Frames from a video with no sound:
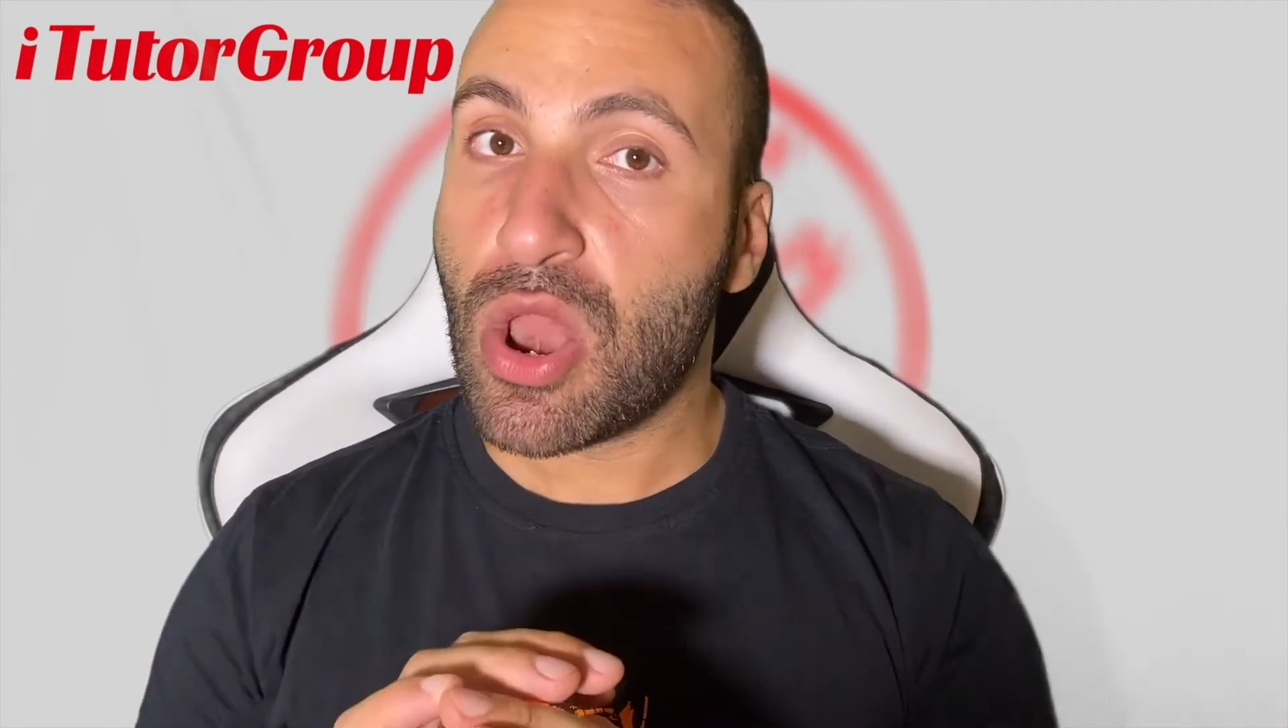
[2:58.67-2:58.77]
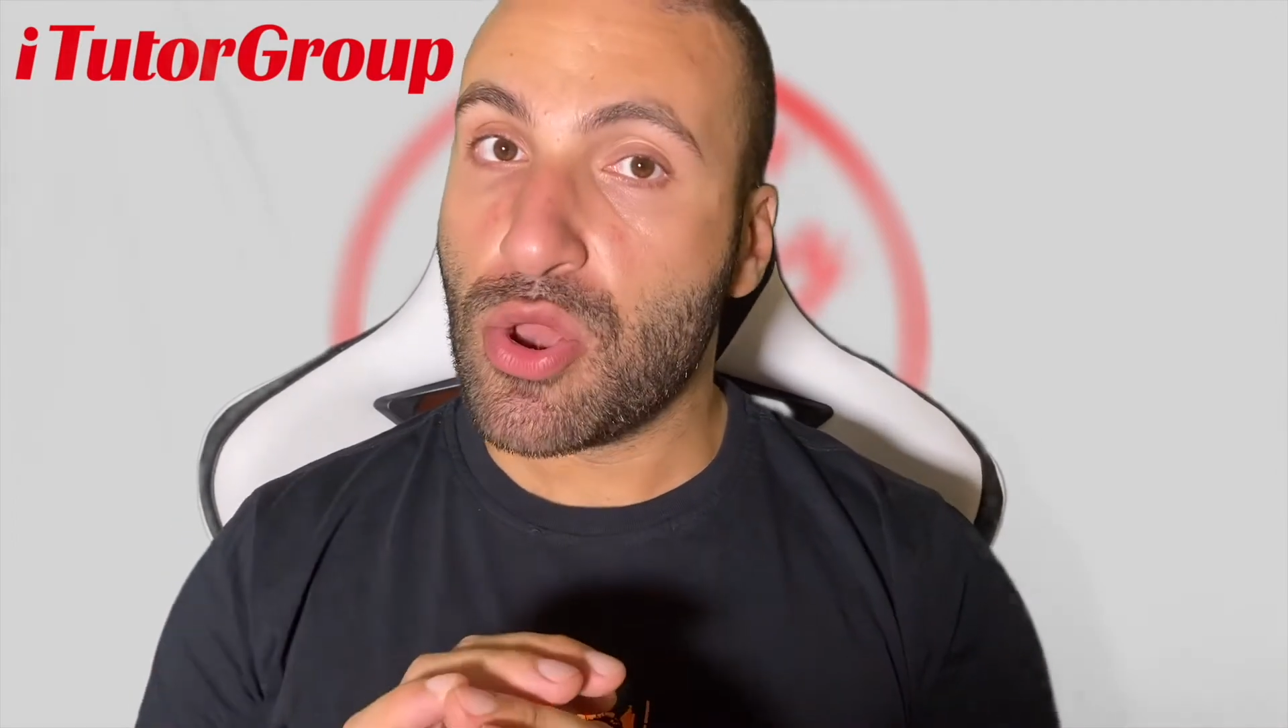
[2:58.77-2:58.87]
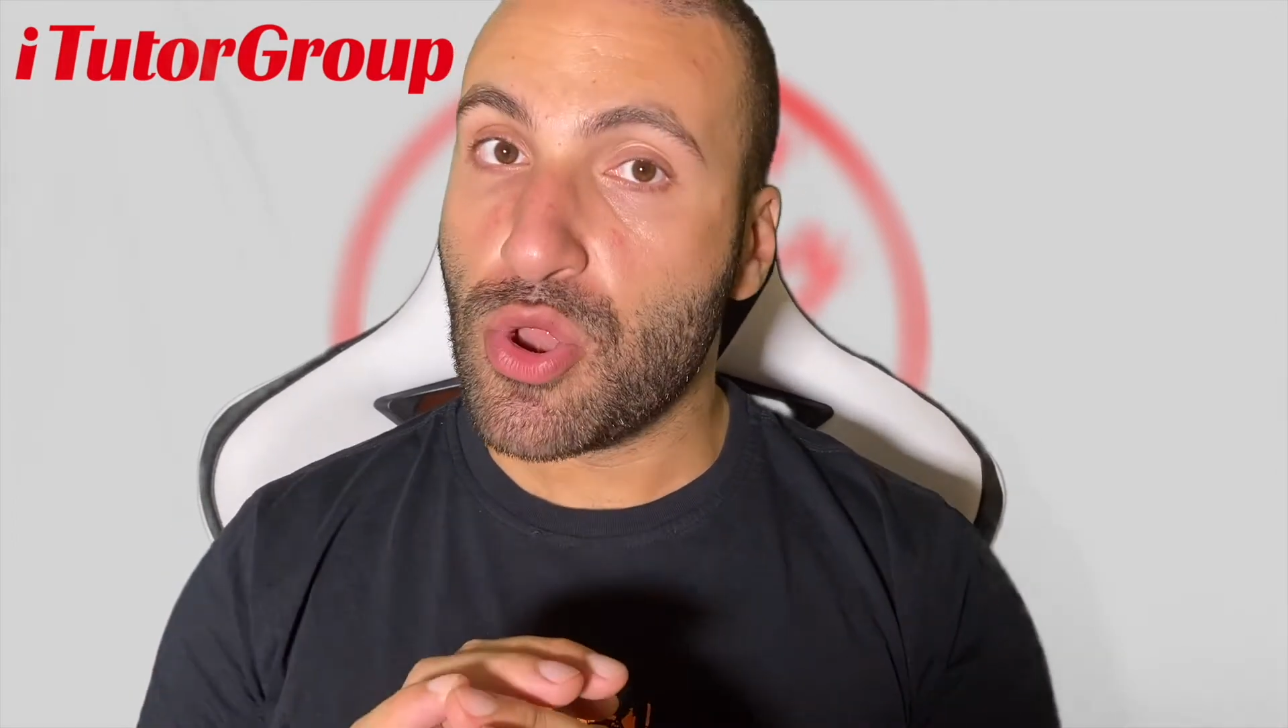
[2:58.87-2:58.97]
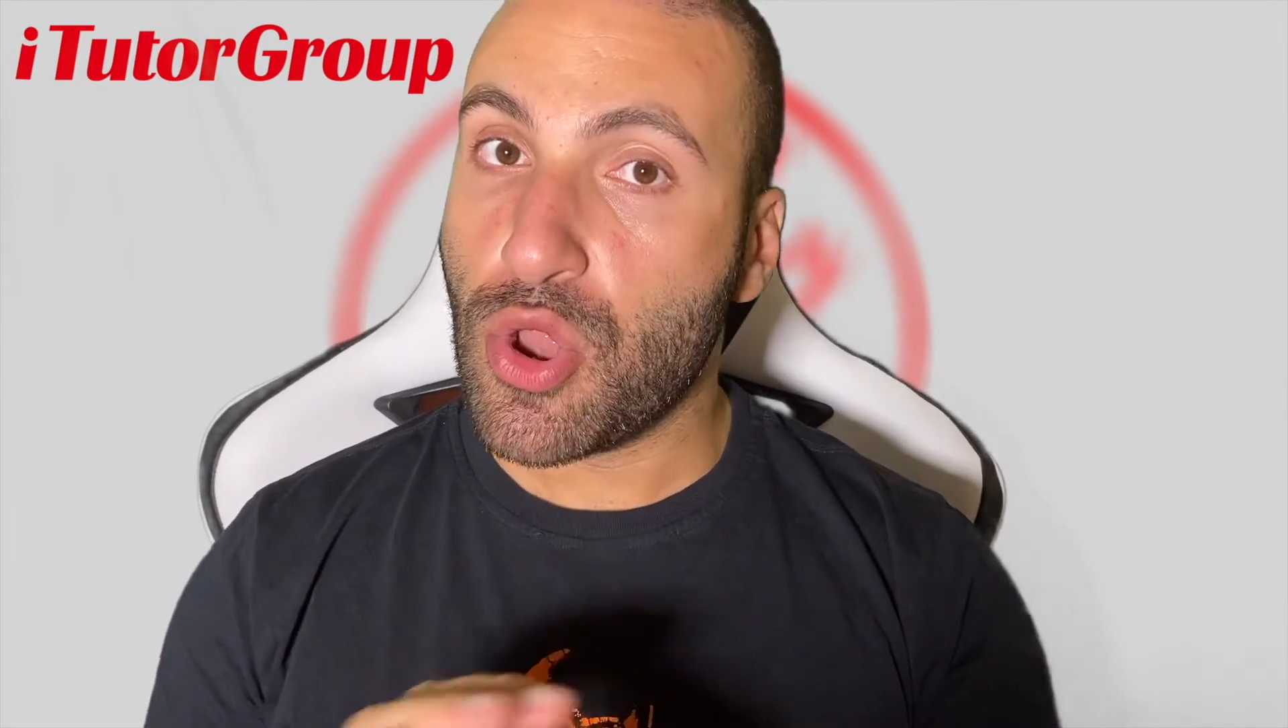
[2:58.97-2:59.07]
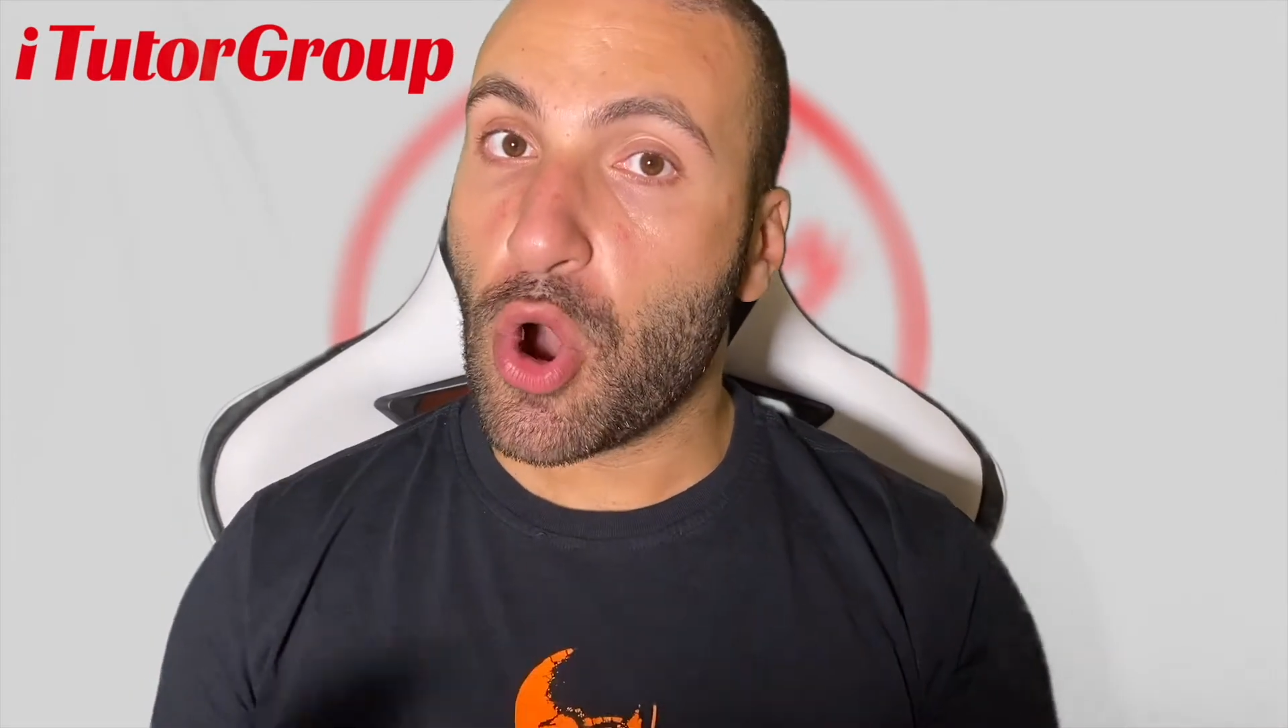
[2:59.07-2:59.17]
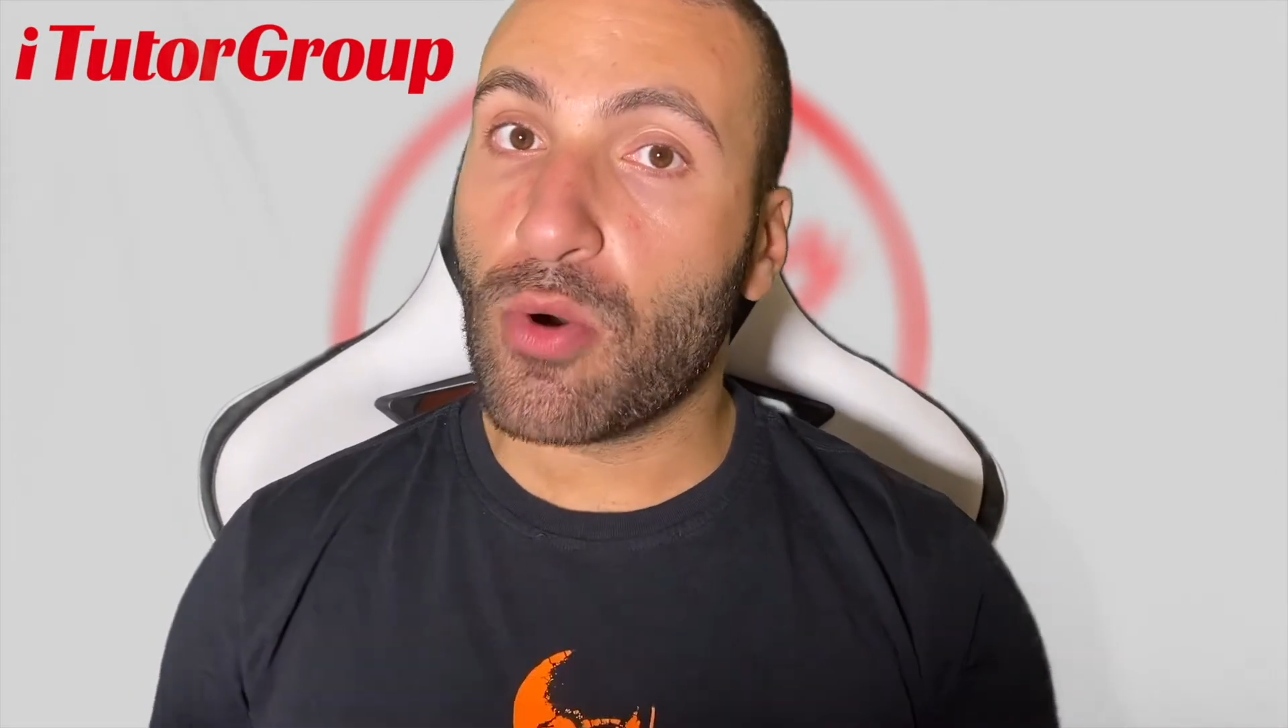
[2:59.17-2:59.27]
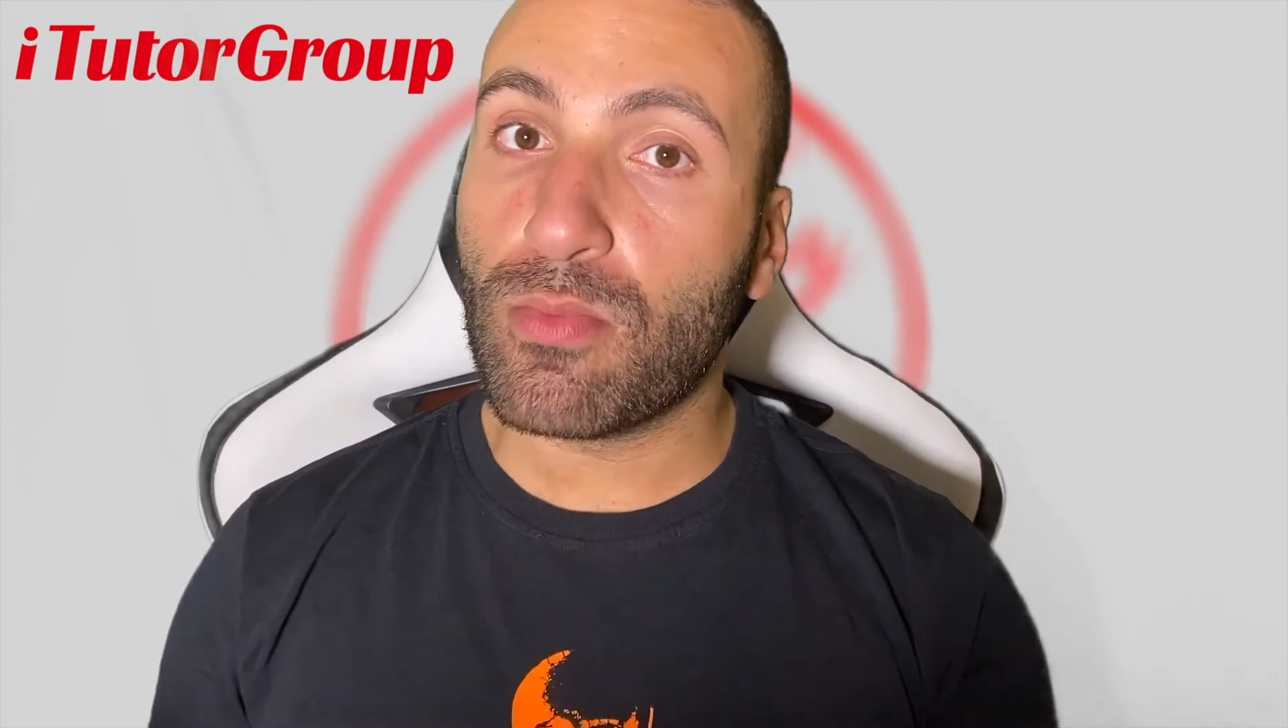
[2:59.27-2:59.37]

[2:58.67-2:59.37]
No